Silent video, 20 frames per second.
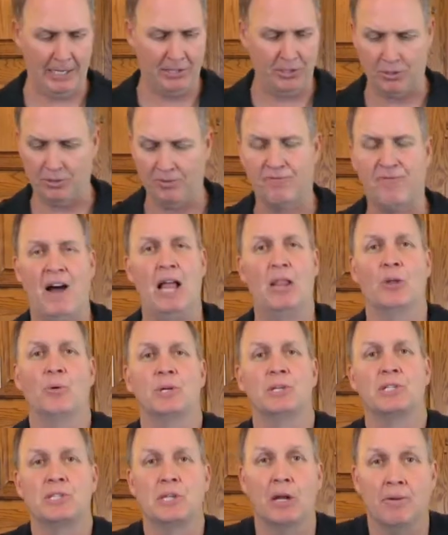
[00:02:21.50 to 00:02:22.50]
you can follow
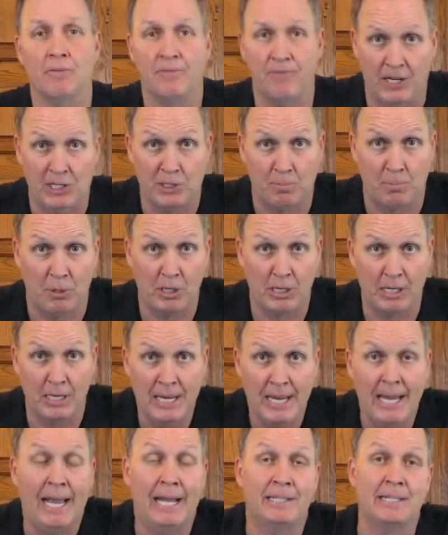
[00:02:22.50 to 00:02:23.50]
us on Facebook
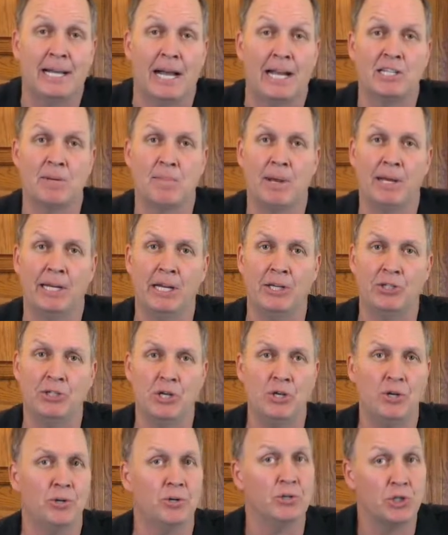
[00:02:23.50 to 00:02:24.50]
at Todd's in My Kitchen. You
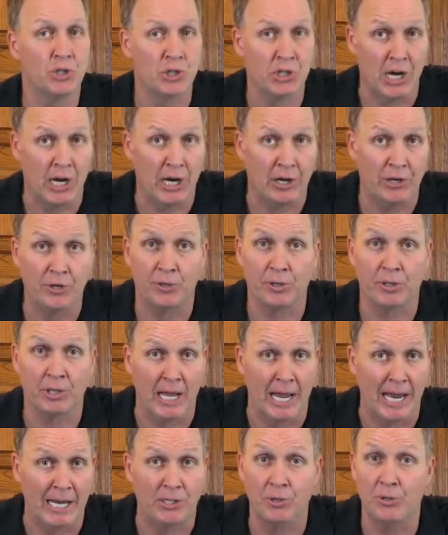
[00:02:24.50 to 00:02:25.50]
can share, you can
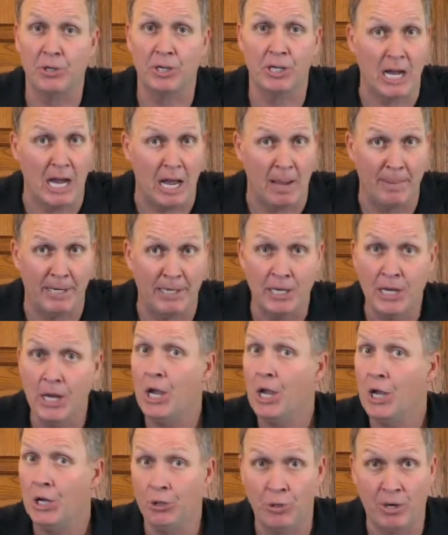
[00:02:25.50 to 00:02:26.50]
like, you can comment,
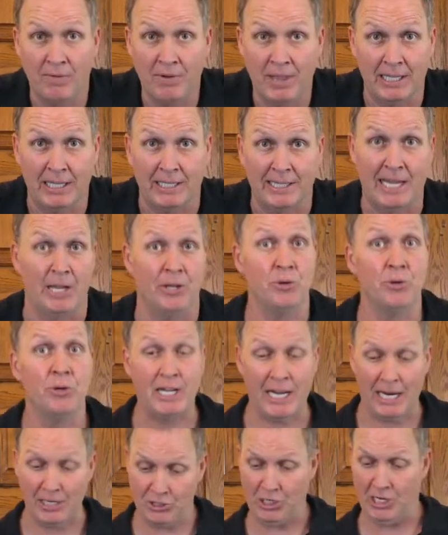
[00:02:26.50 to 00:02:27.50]
you can do everything like that. You can
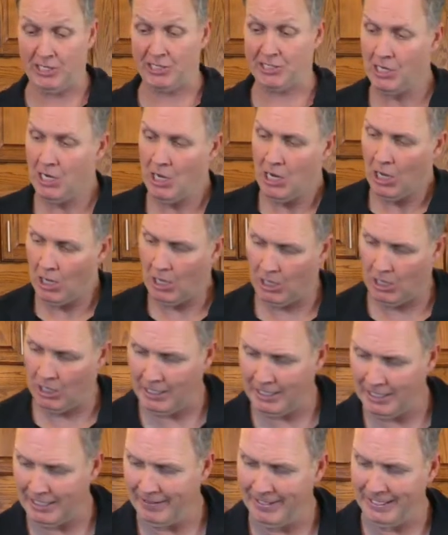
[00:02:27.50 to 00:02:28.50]
catch us
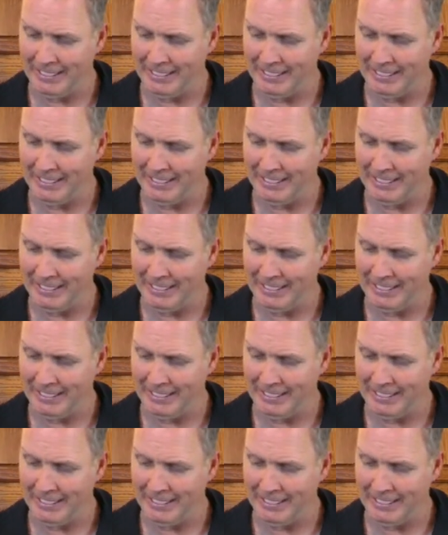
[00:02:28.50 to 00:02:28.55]
on the